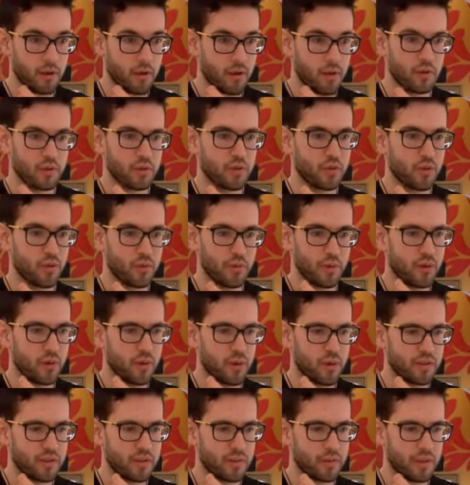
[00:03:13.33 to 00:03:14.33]
Also, we don't
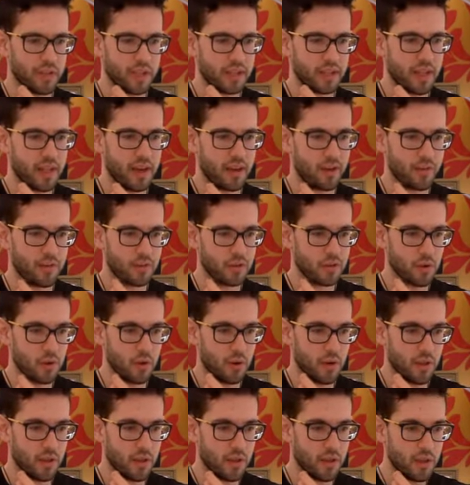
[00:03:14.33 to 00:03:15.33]
want something like that on the
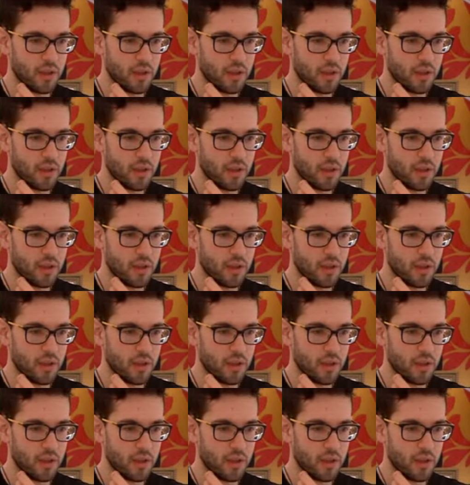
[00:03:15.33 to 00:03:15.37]
jury